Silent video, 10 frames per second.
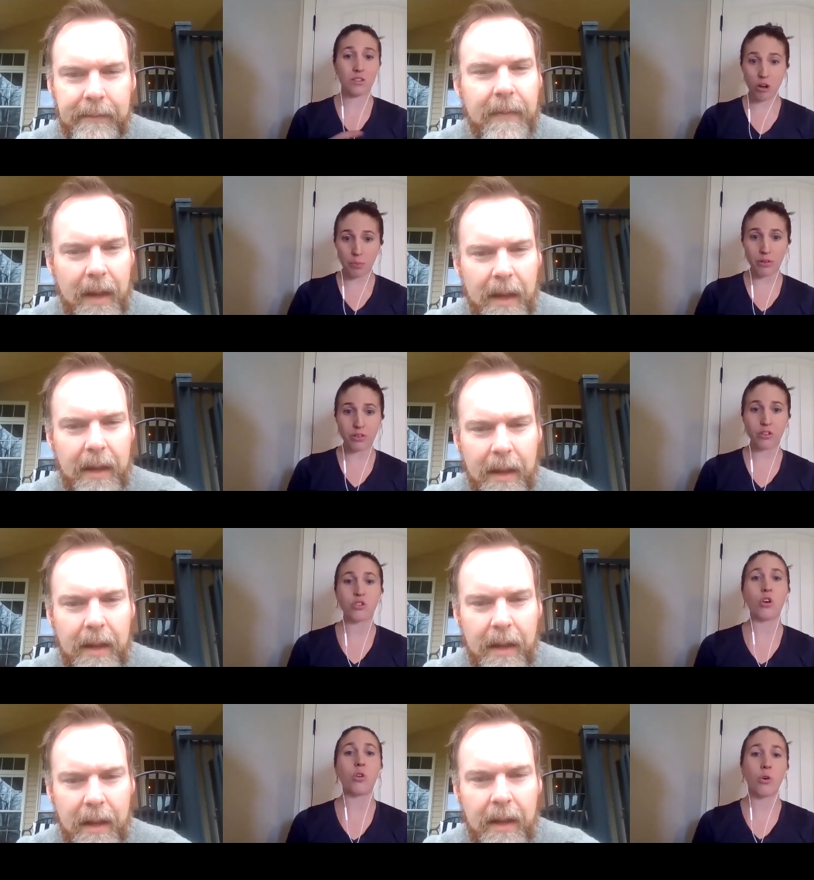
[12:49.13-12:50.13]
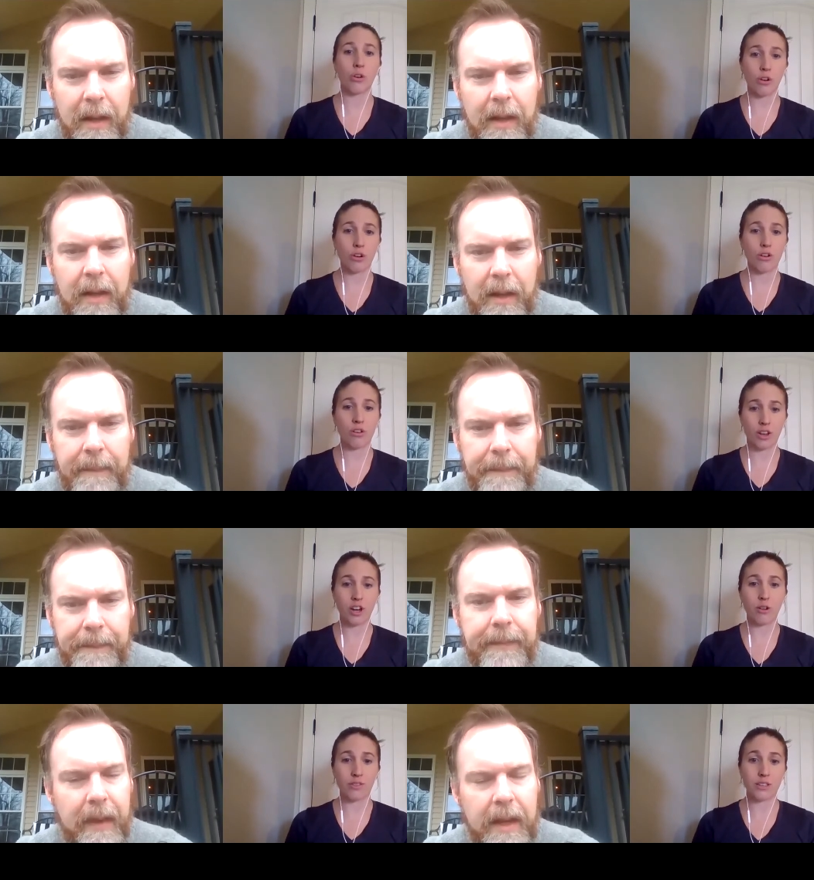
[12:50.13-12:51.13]
Speaker 1: it's her birth control or her
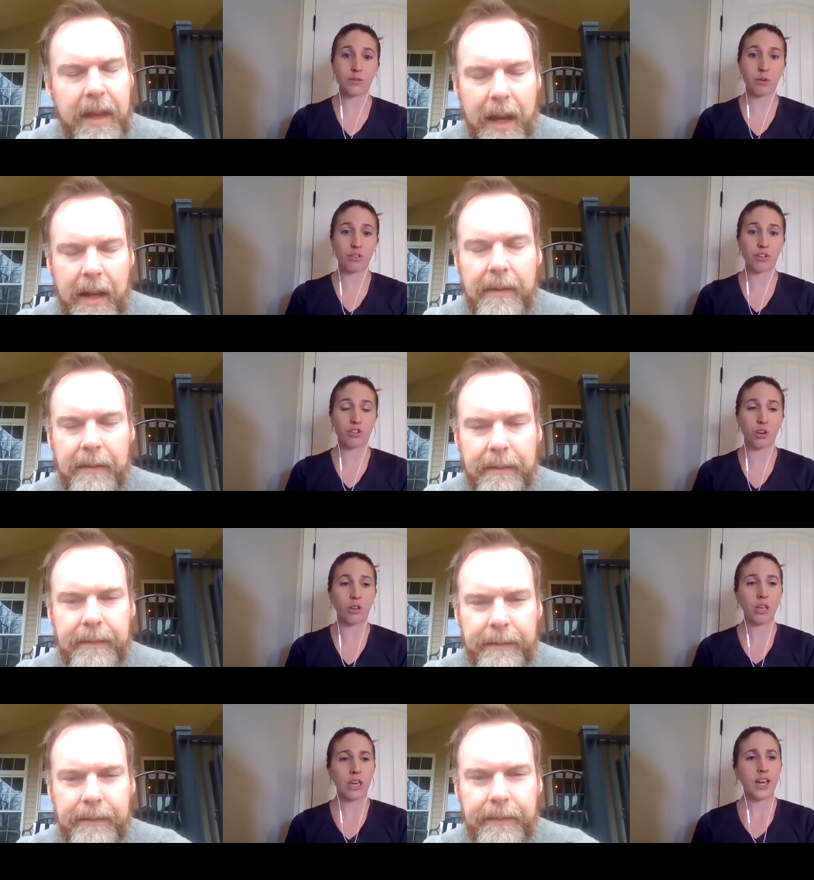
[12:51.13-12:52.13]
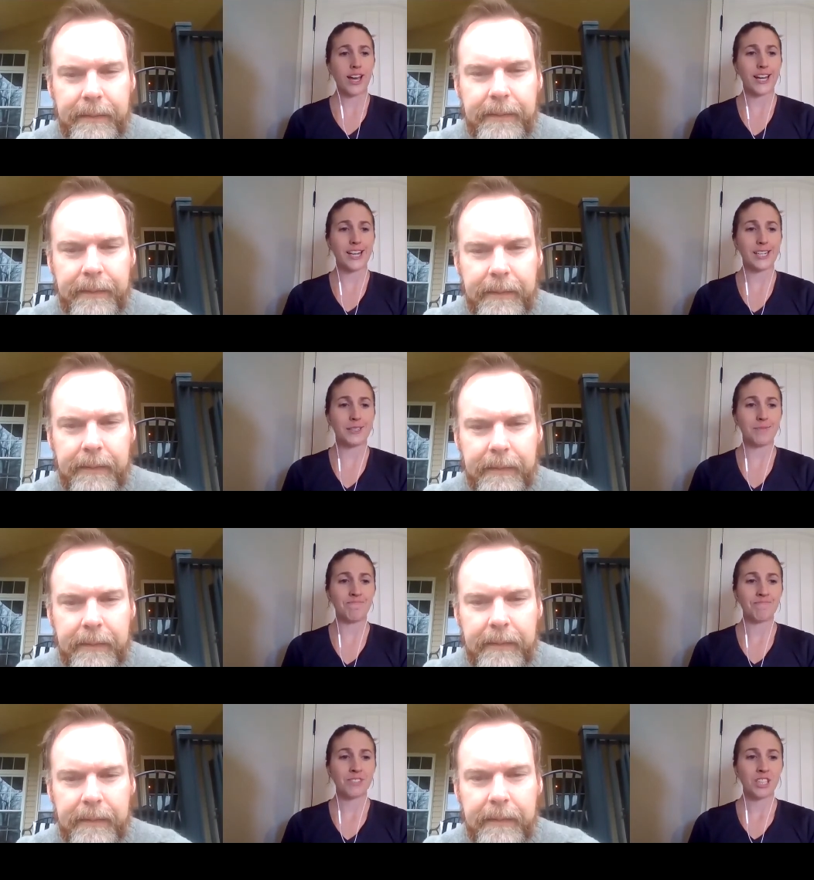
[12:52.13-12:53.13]
you know yeah control.
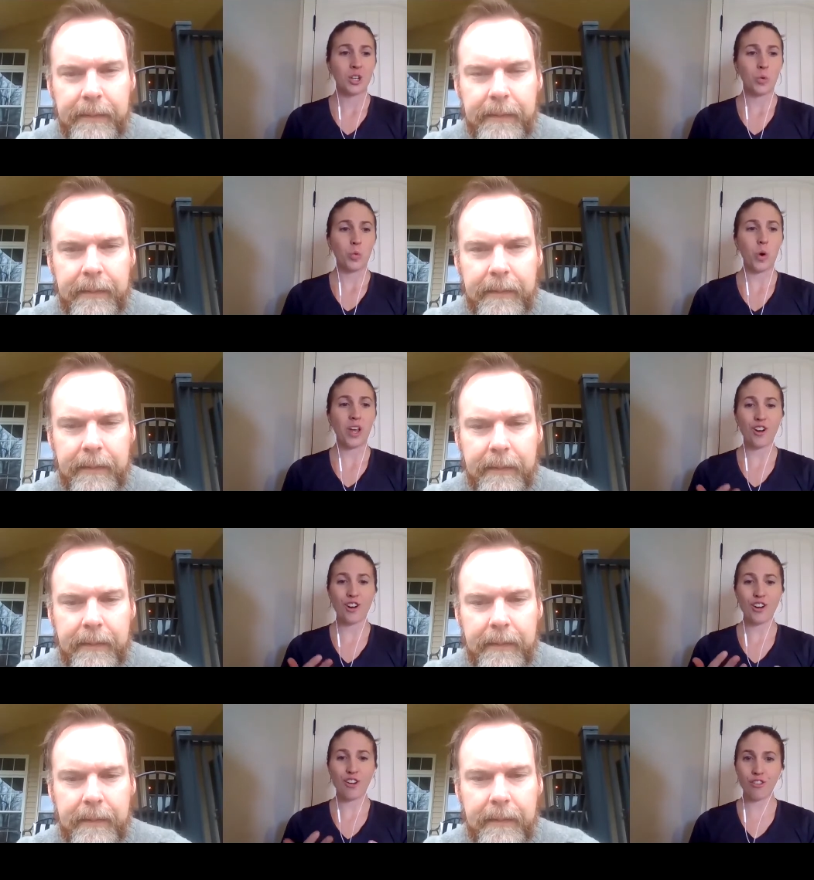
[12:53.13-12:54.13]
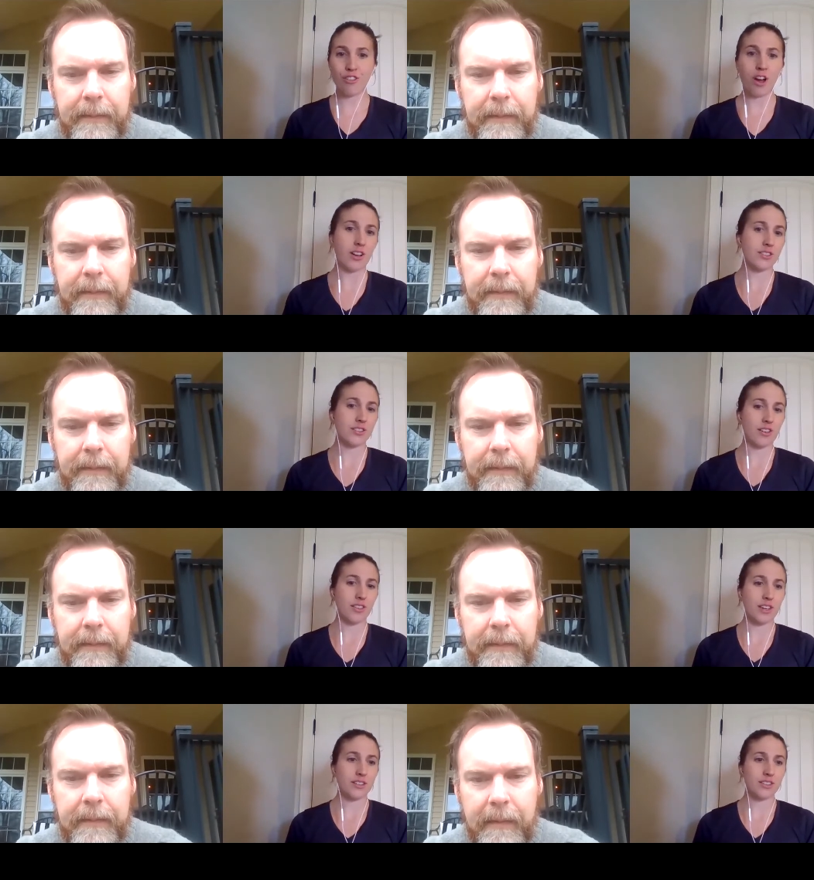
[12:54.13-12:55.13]
um what are your thoughts
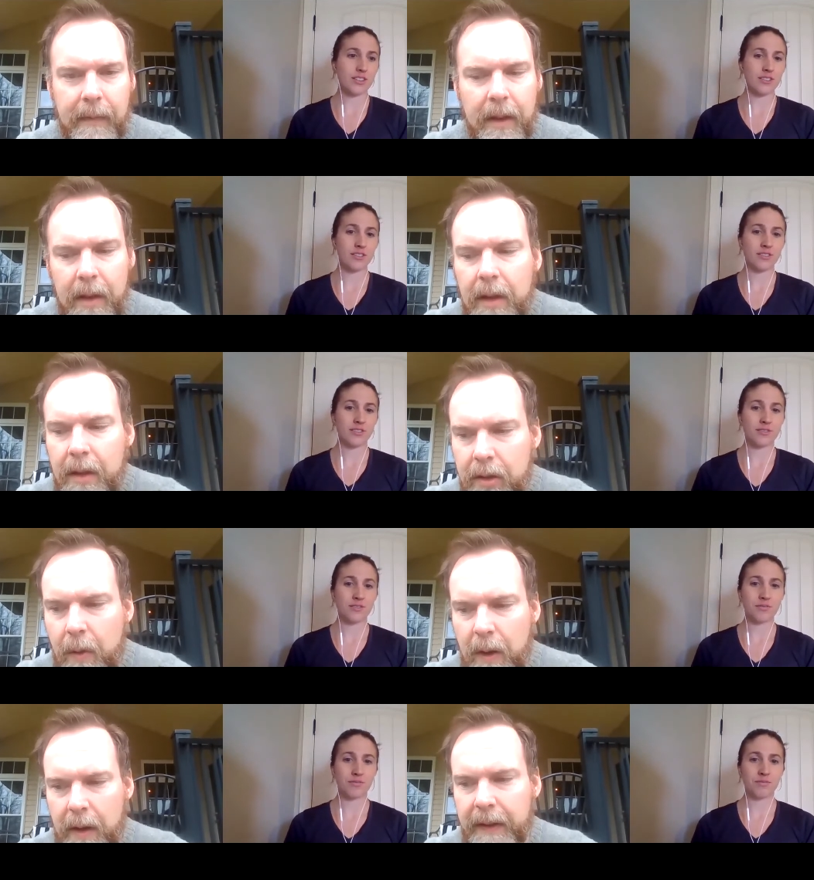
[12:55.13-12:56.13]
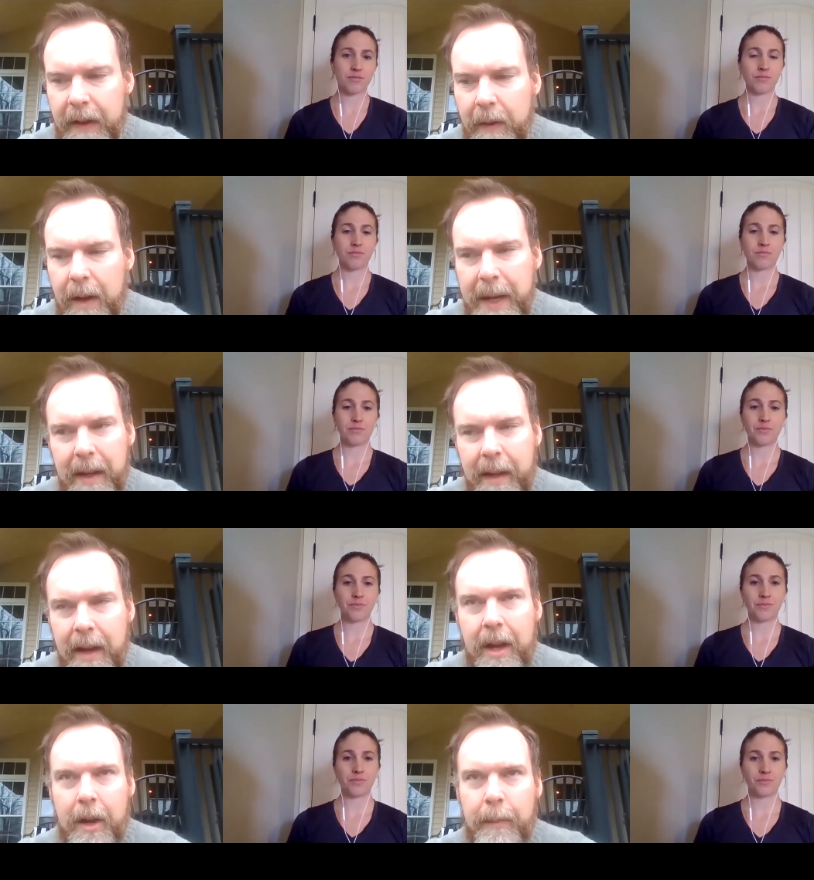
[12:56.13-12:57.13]
on
Speaker 2: this sure so i mean
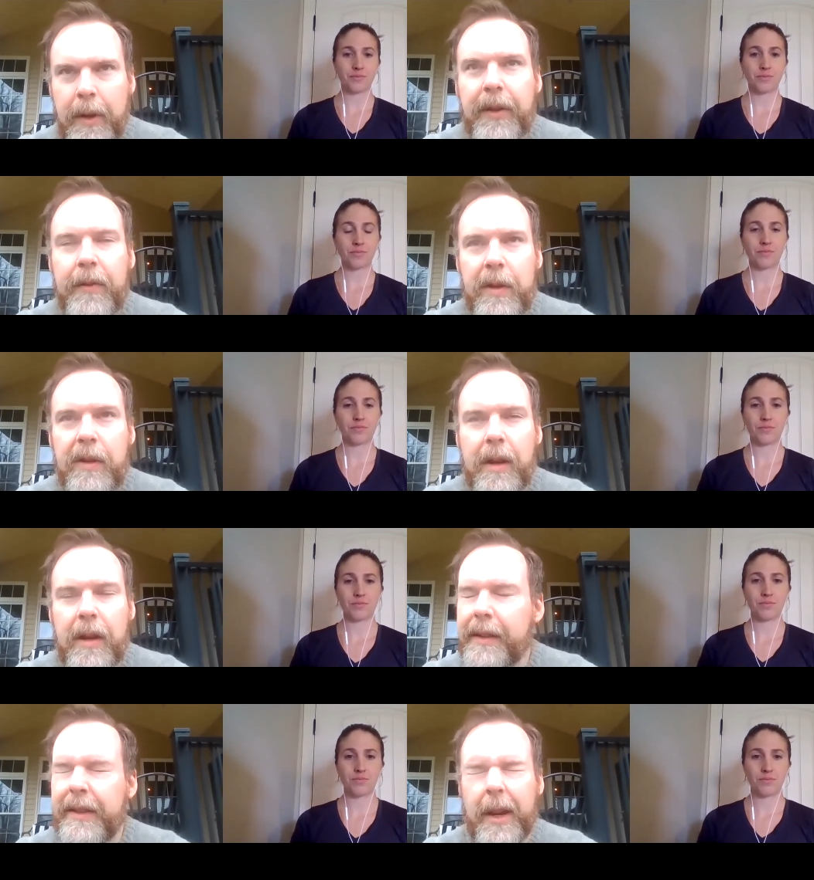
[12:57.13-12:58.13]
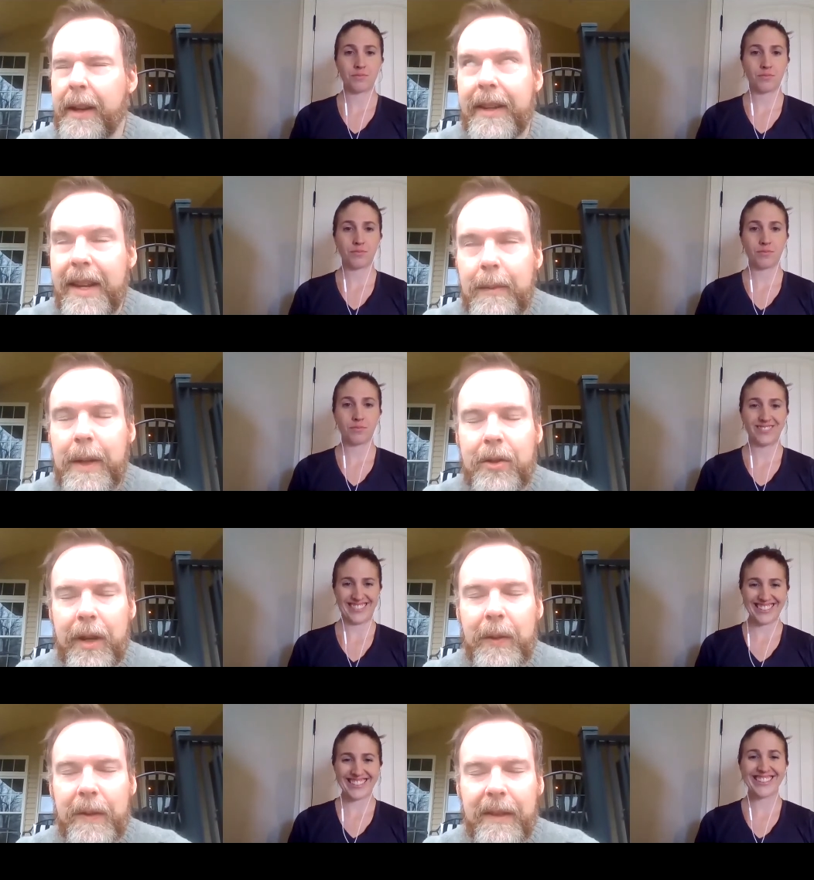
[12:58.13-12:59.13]
birth control or sorry
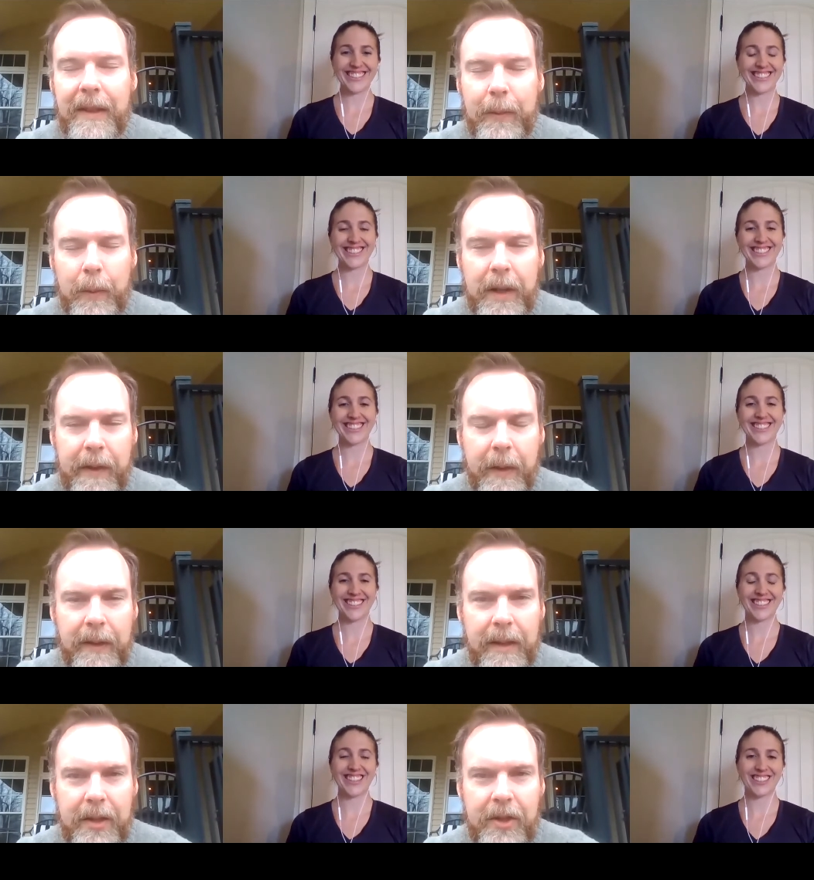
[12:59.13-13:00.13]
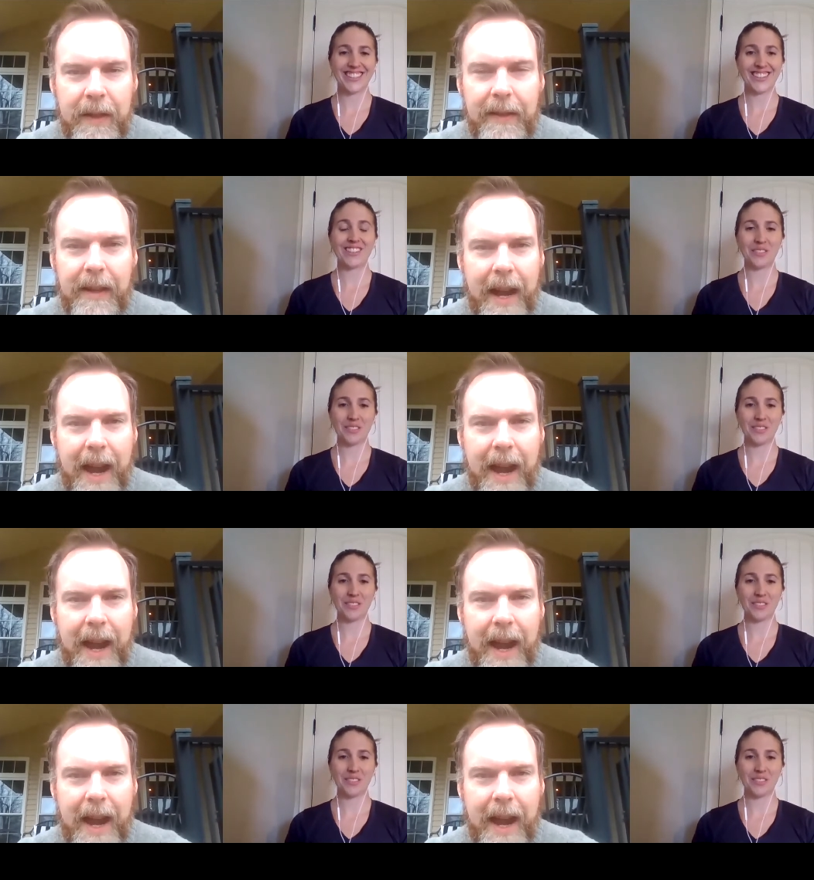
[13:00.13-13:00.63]
endometriosis is one of those conditions that